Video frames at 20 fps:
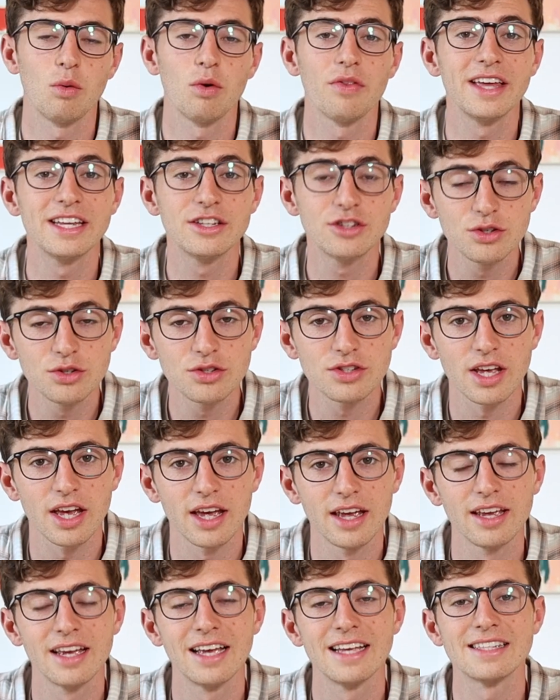what they do
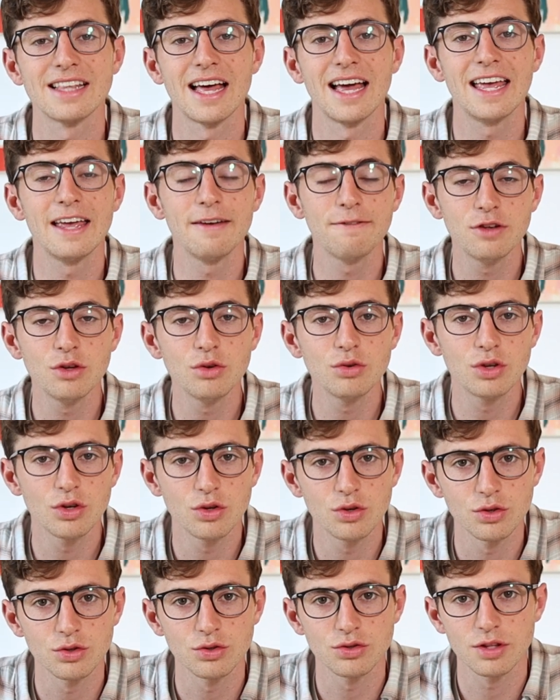say is that if you
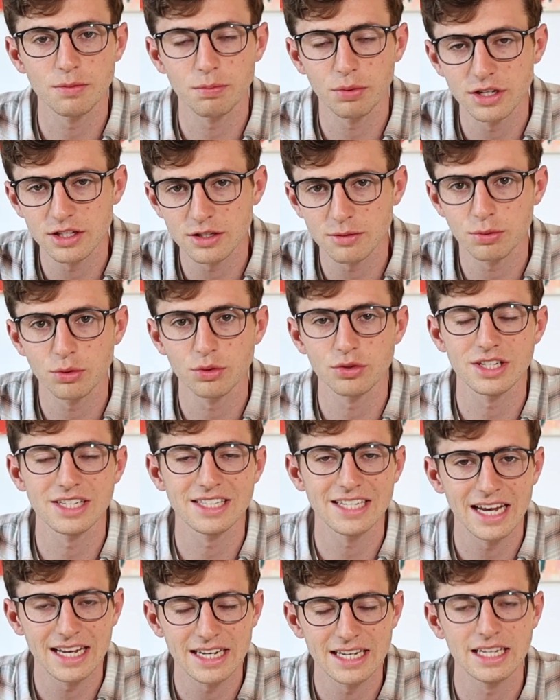use the principles
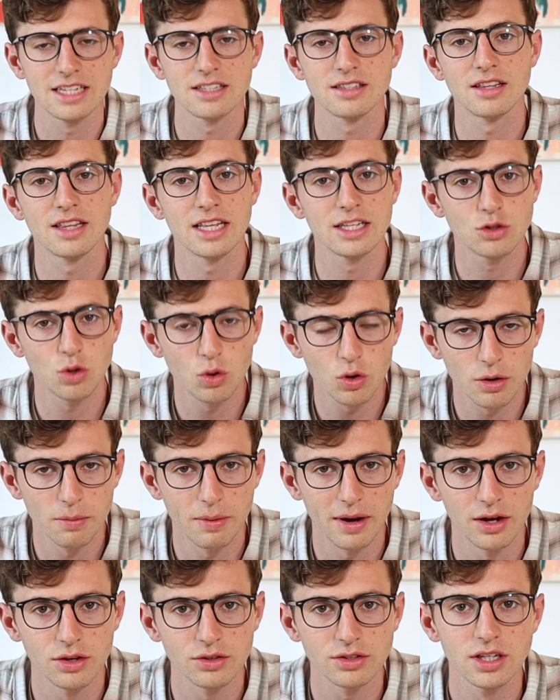and techniques that they talk
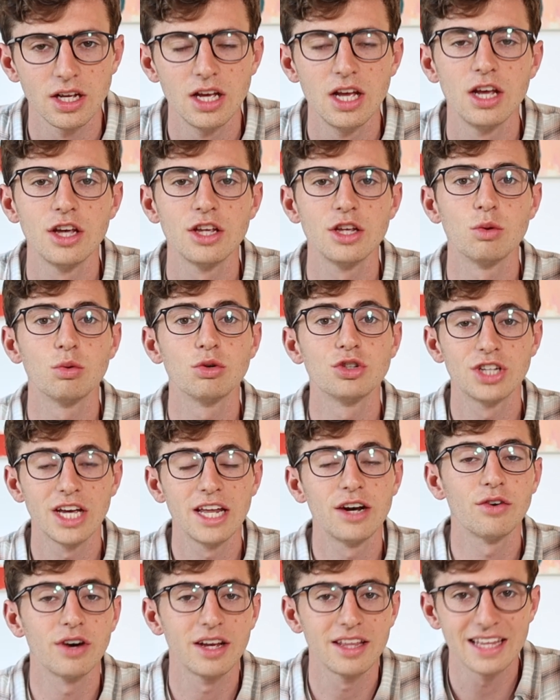about, you will
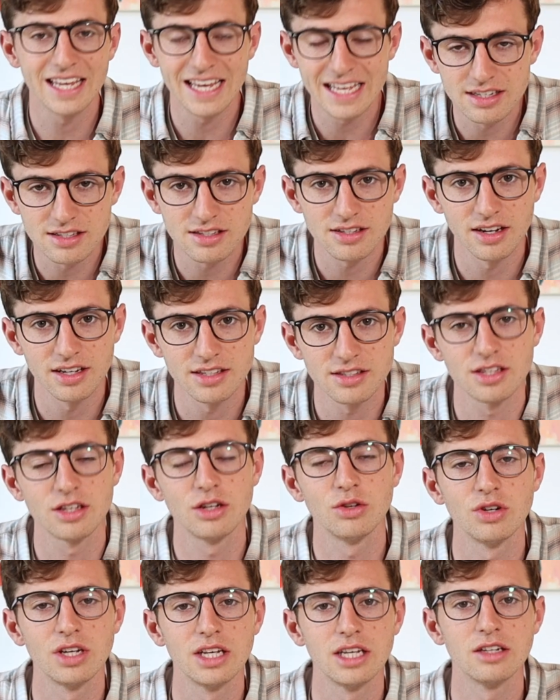generate the insights that
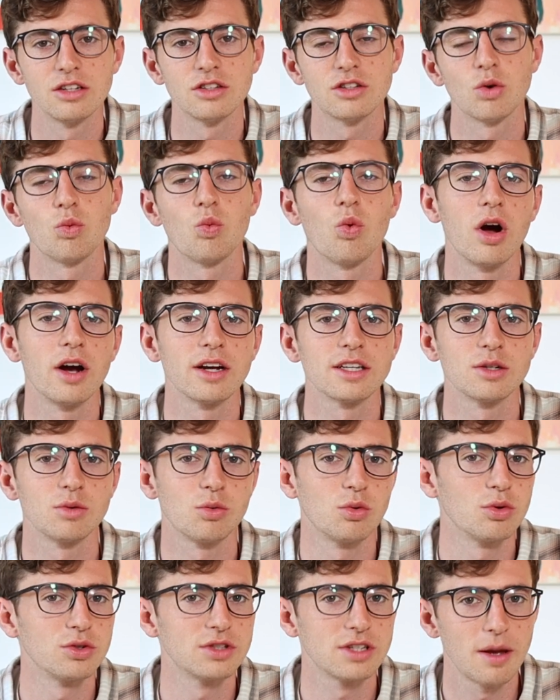you need to work
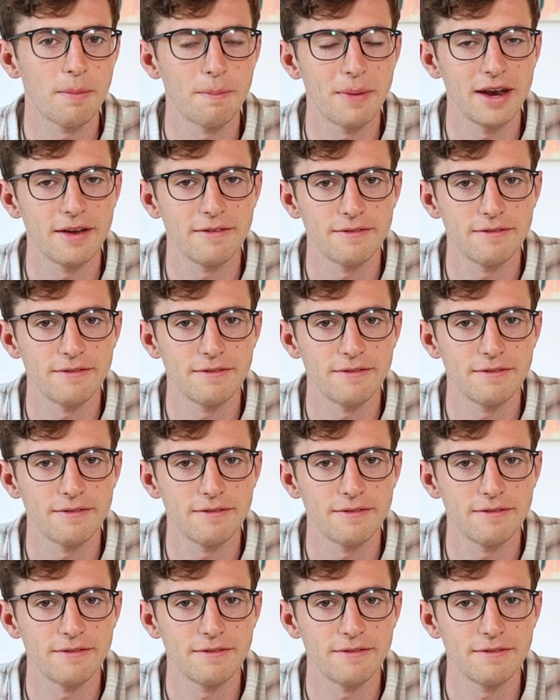towards a better